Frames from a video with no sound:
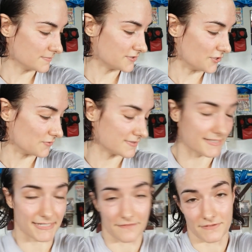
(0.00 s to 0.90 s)
So
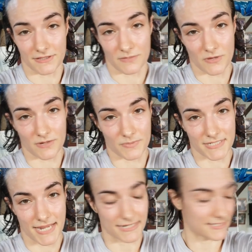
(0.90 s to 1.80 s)
definitely want to
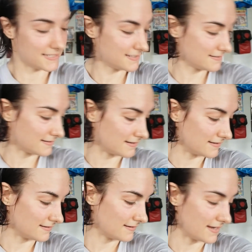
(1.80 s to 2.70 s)
protect
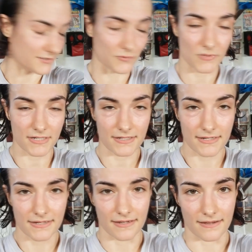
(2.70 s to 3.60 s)
as you would.
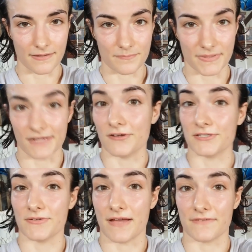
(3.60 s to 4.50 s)
But then
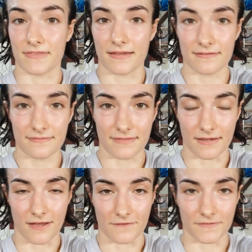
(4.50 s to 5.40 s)
also having that
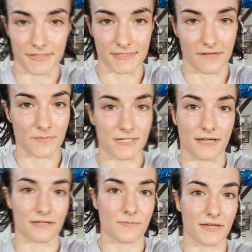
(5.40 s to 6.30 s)
confidence that I've been
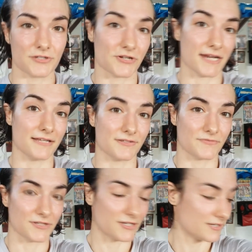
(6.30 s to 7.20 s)
talking about in training is
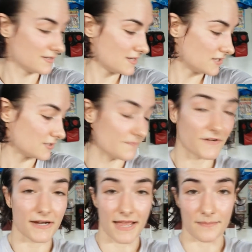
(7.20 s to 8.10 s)
really good. So I'm
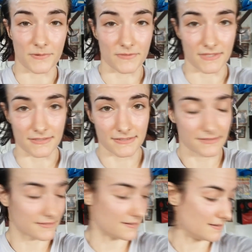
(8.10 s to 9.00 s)
very happy with
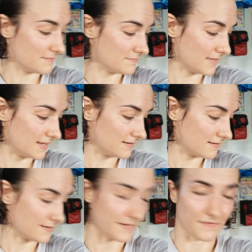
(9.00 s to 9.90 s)
this, and
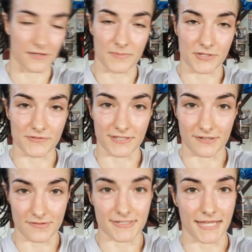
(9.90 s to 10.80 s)
I'll definitely be using it
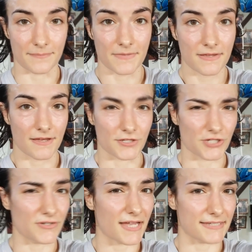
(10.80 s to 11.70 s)
all the time. I'll
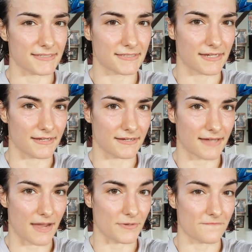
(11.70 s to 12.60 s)
show you guys
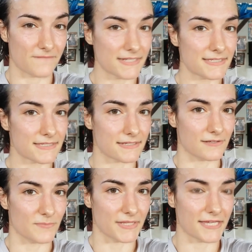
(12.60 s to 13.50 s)
how it fits a
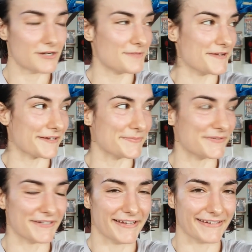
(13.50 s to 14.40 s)
little bit later. I'm not going to
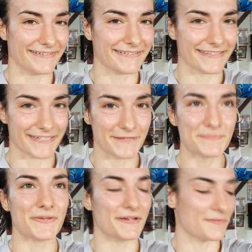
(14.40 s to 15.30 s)
put it on here at the
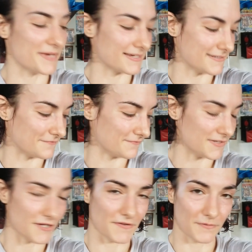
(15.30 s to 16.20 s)
gym, but I'll make a different
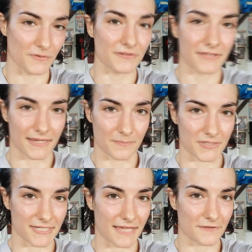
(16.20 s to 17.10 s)
video that we'll like
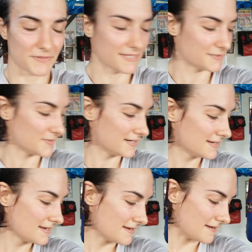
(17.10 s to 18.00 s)
put together with this one.
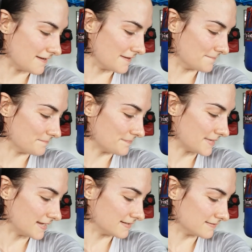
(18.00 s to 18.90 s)

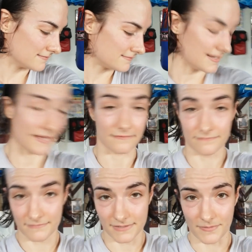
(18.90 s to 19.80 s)
And yeah,
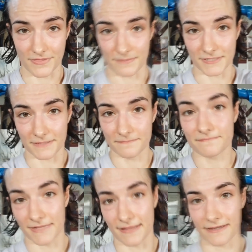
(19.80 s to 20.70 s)
double thumbs up.
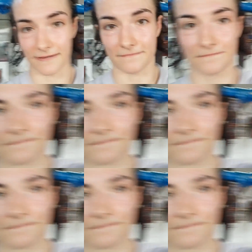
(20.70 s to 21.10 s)
I like it.